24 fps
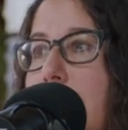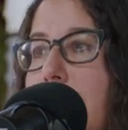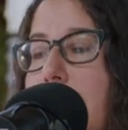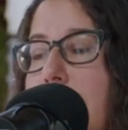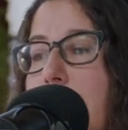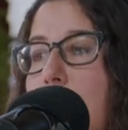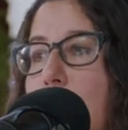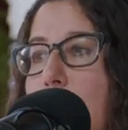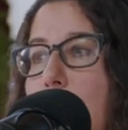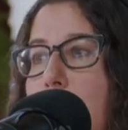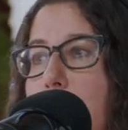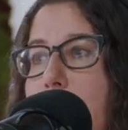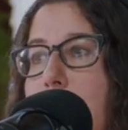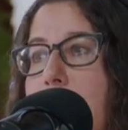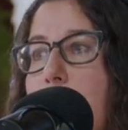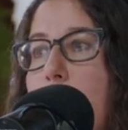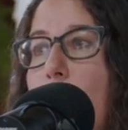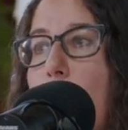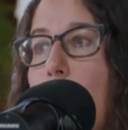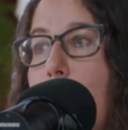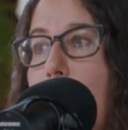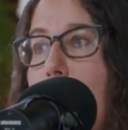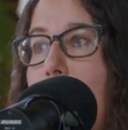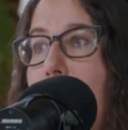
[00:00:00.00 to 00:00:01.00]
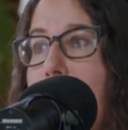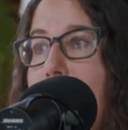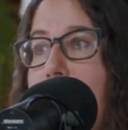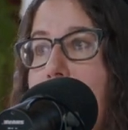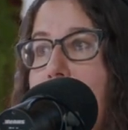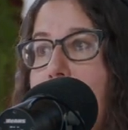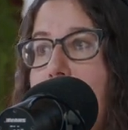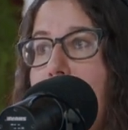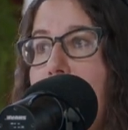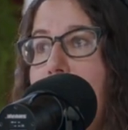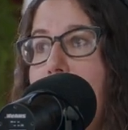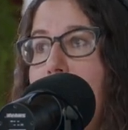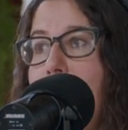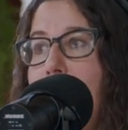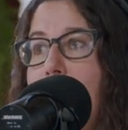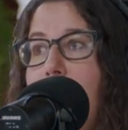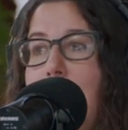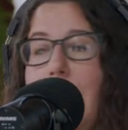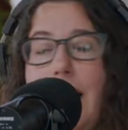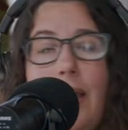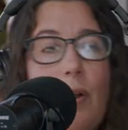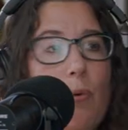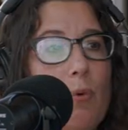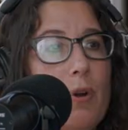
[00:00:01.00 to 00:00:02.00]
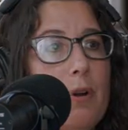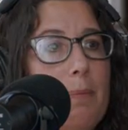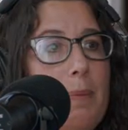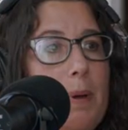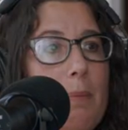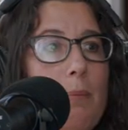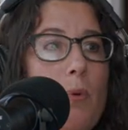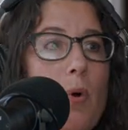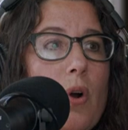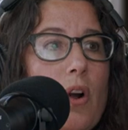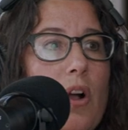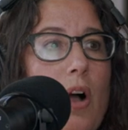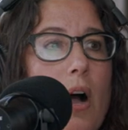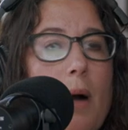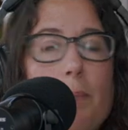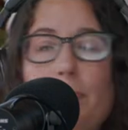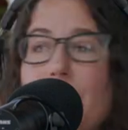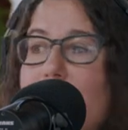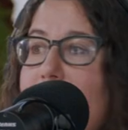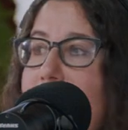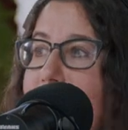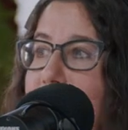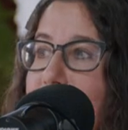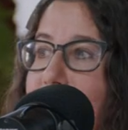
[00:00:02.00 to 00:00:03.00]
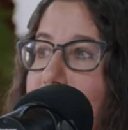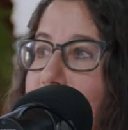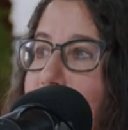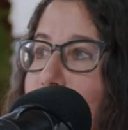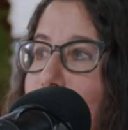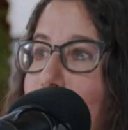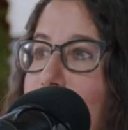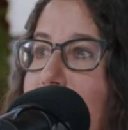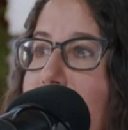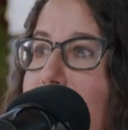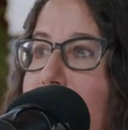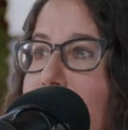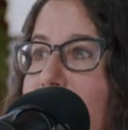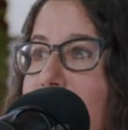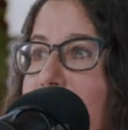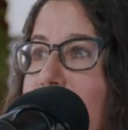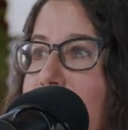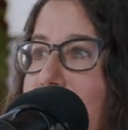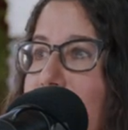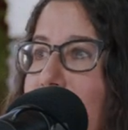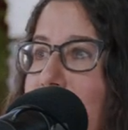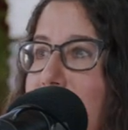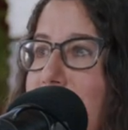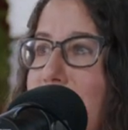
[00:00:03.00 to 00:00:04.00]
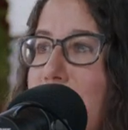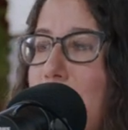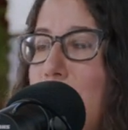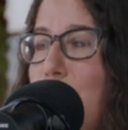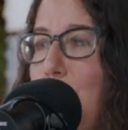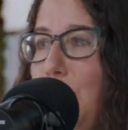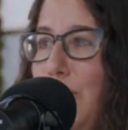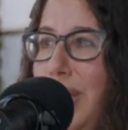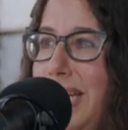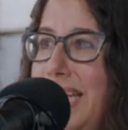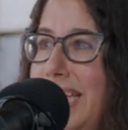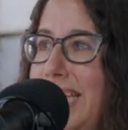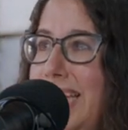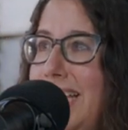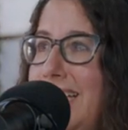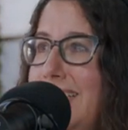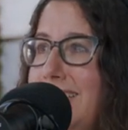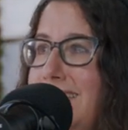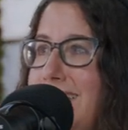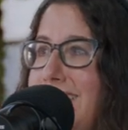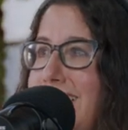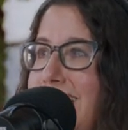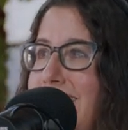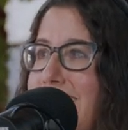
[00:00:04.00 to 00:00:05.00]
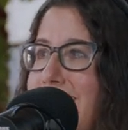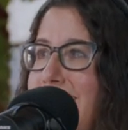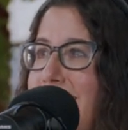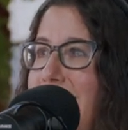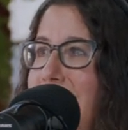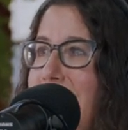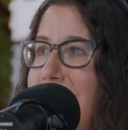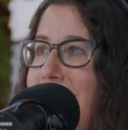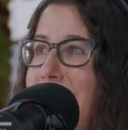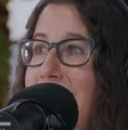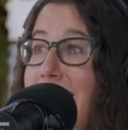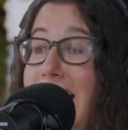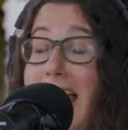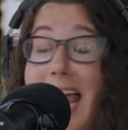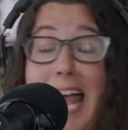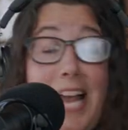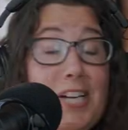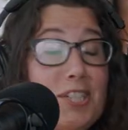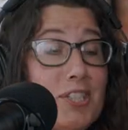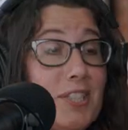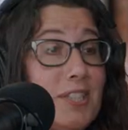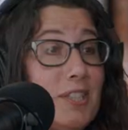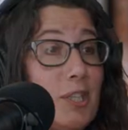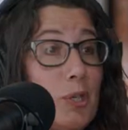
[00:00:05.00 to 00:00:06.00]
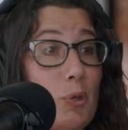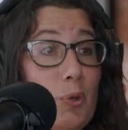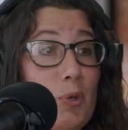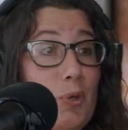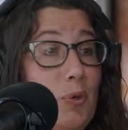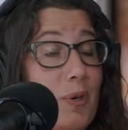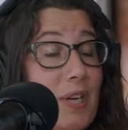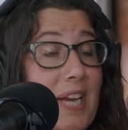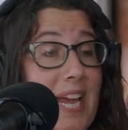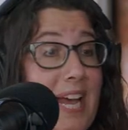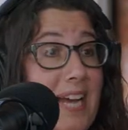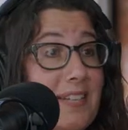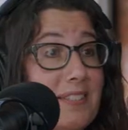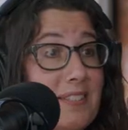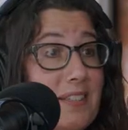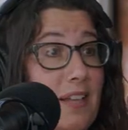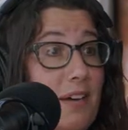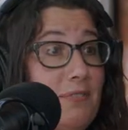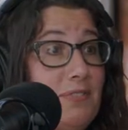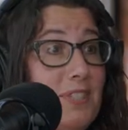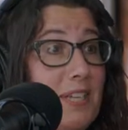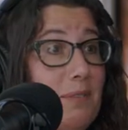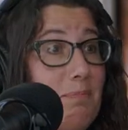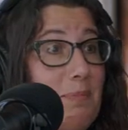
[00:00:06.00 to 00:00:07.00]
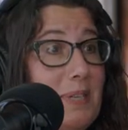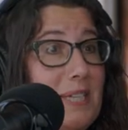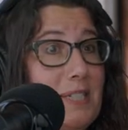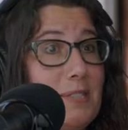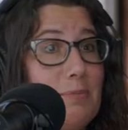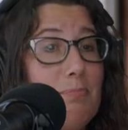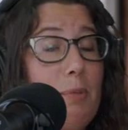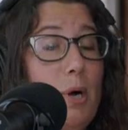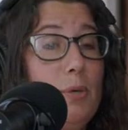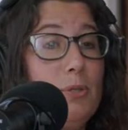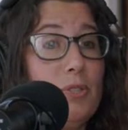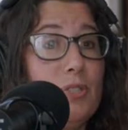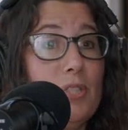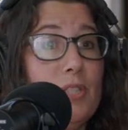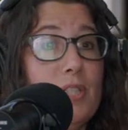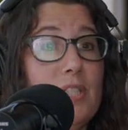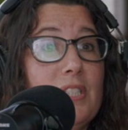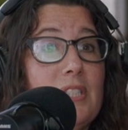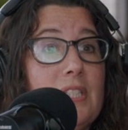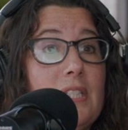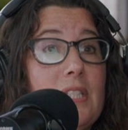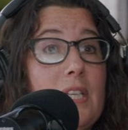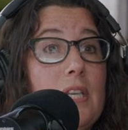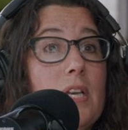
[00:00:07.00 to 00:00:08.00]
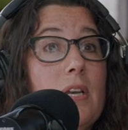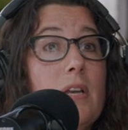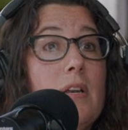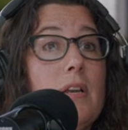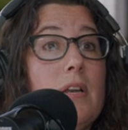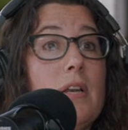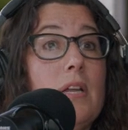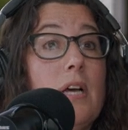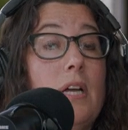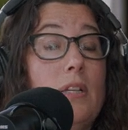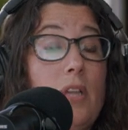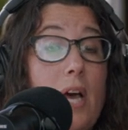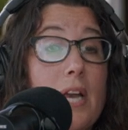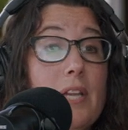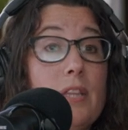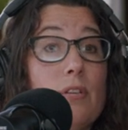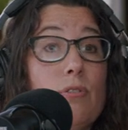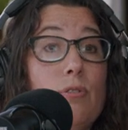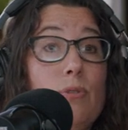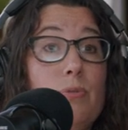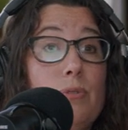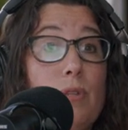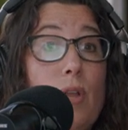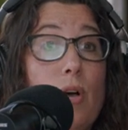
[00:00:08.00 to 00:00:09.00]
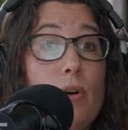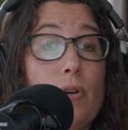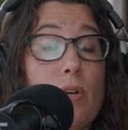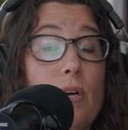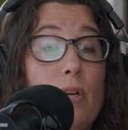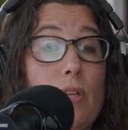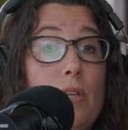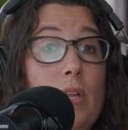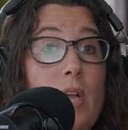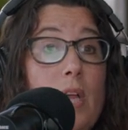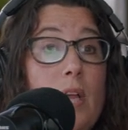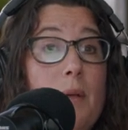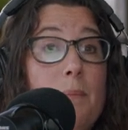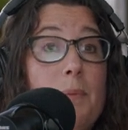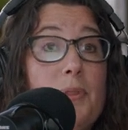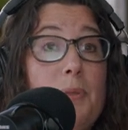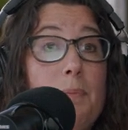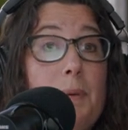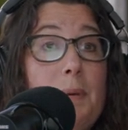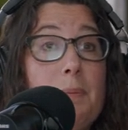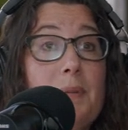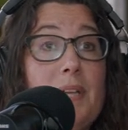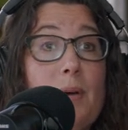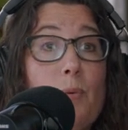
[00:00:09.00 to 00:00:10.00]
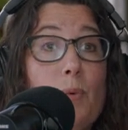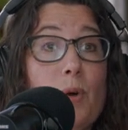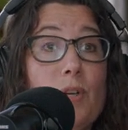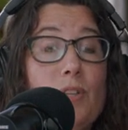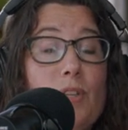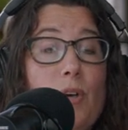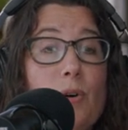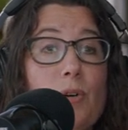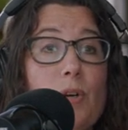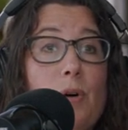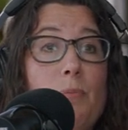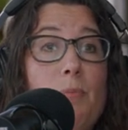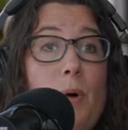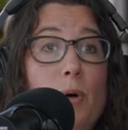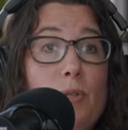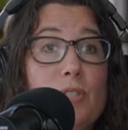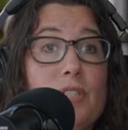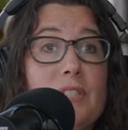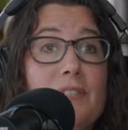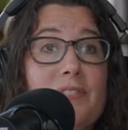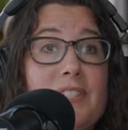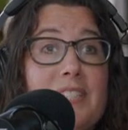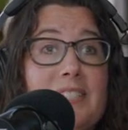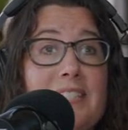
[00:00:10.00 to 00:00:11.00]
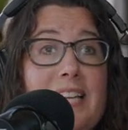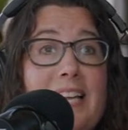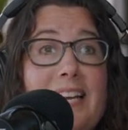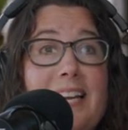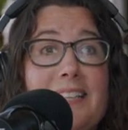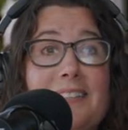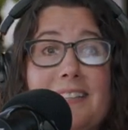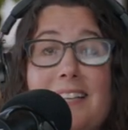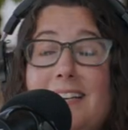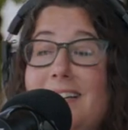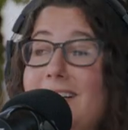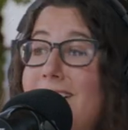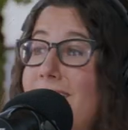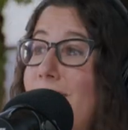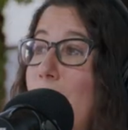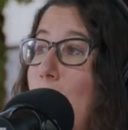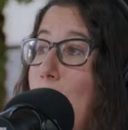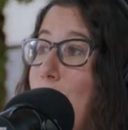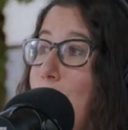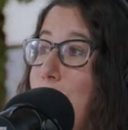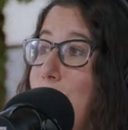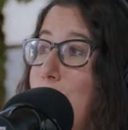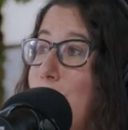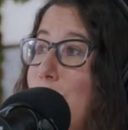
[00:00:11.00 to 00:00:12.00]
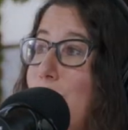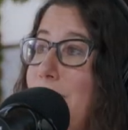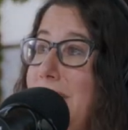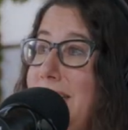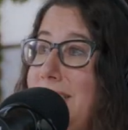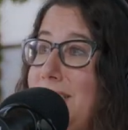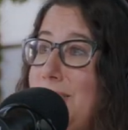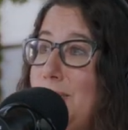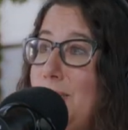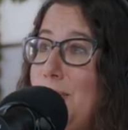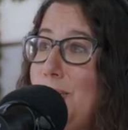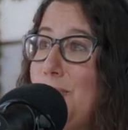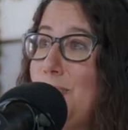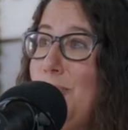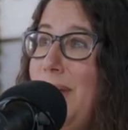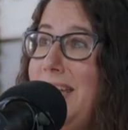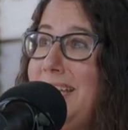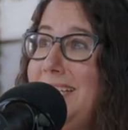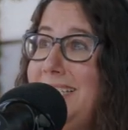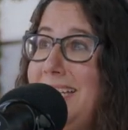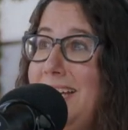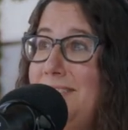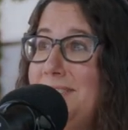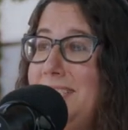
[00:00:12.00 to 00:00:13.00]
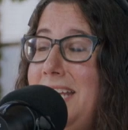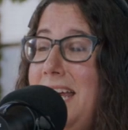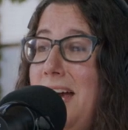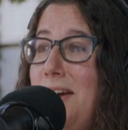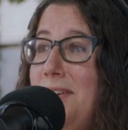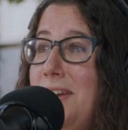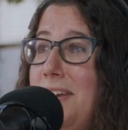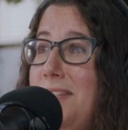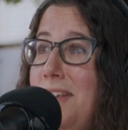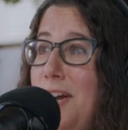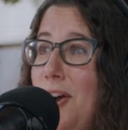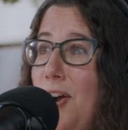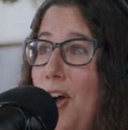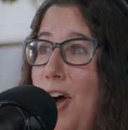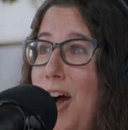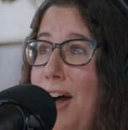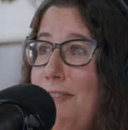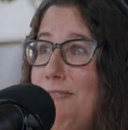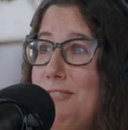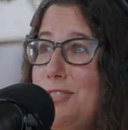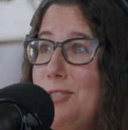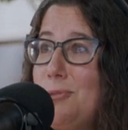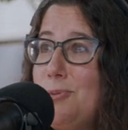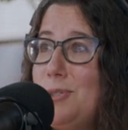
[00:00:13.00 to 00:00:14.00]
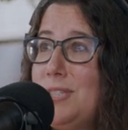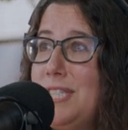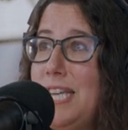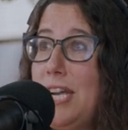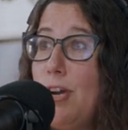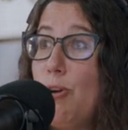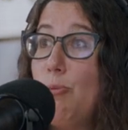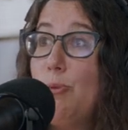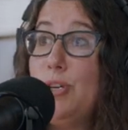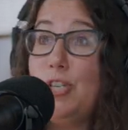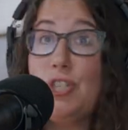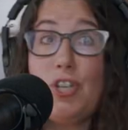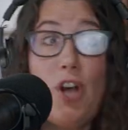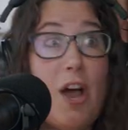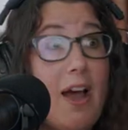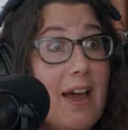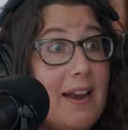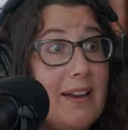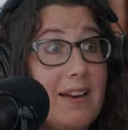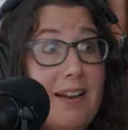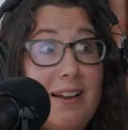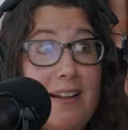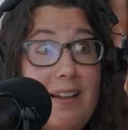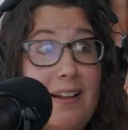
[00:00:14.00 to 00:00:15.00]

yeah. and things would have been more money and it would have been more complicated to do that. And it gave it a little grittiness. And uh, actually, the crew and cast loved it because most of the a lot of the crew were local, but the people that weren't local, most of us stayed at the Homewood Suites right in downtown, and then our office was there, and we shot